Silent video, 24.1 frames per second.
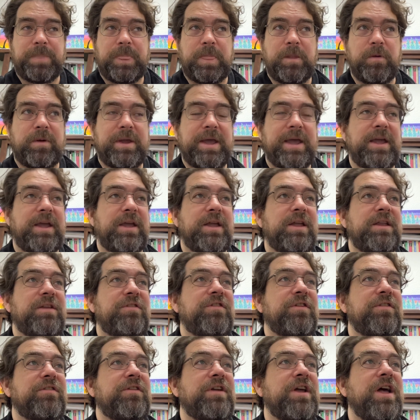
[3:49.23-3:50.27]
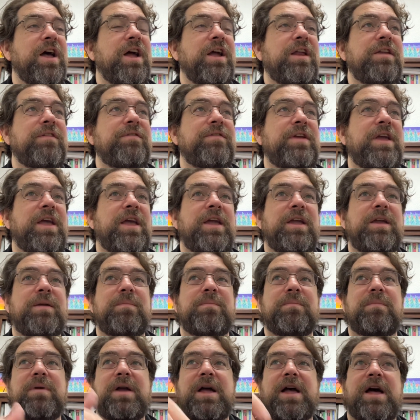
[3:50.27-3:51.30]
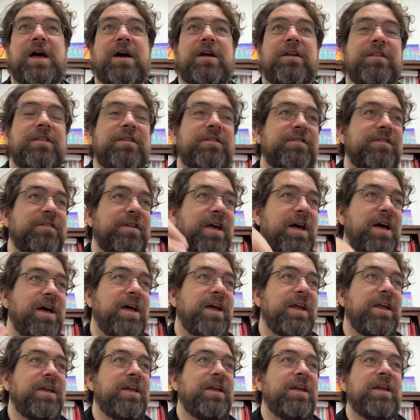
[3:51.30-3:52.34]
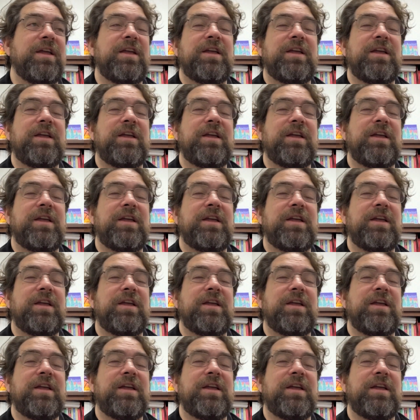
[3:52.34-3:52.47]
Okay, it just kind of came out of the sky.